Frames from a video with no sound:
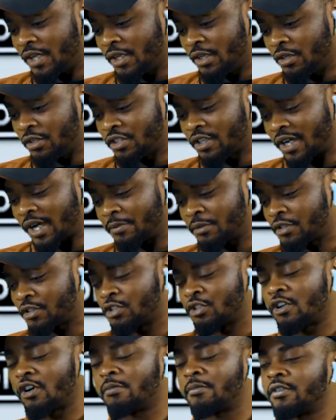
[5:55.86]
ju i'm just
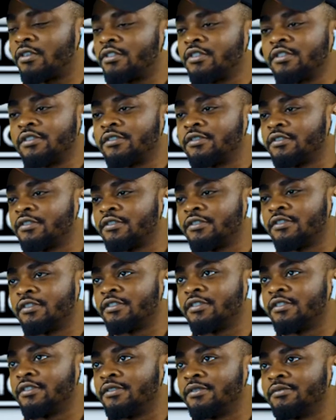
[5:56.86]
normal
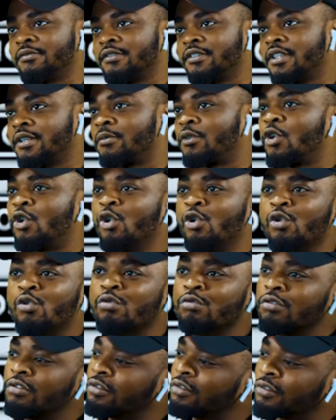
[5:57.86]
i'm
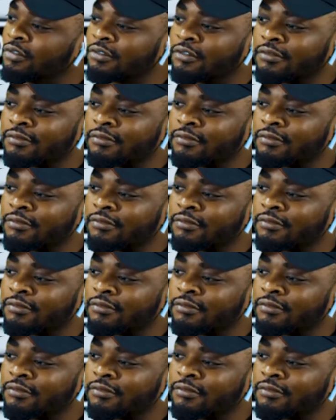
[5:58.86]
cool